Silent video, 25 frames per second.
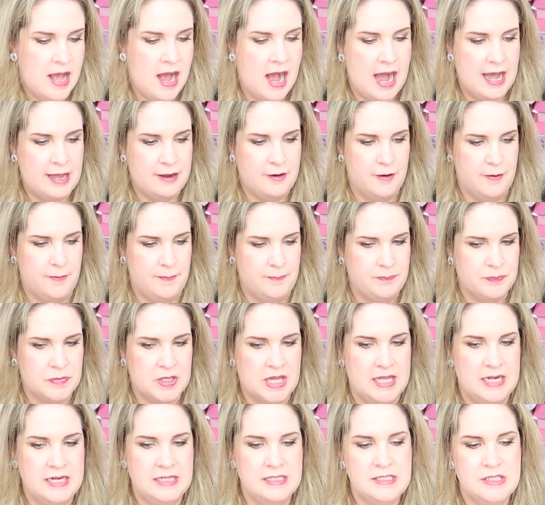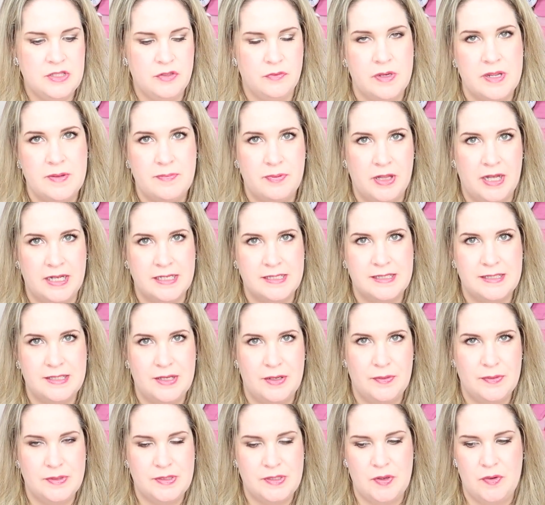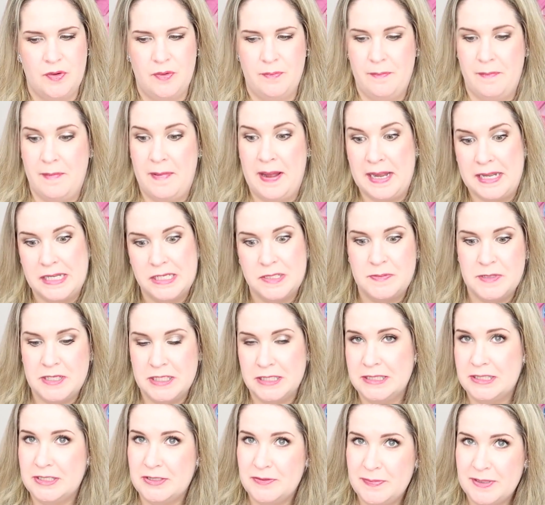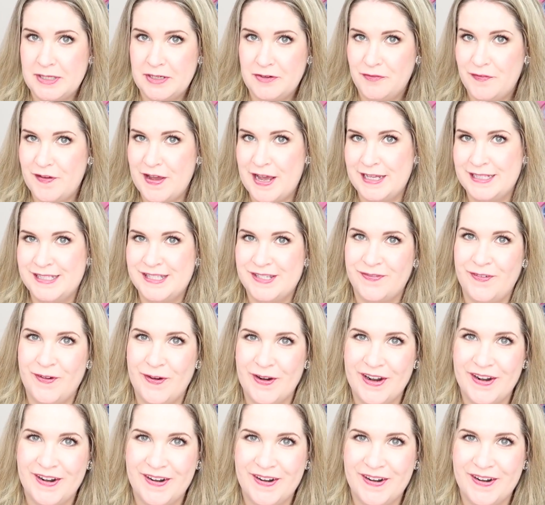I don't know. It is 3+ though, so it might be a little bit advanced for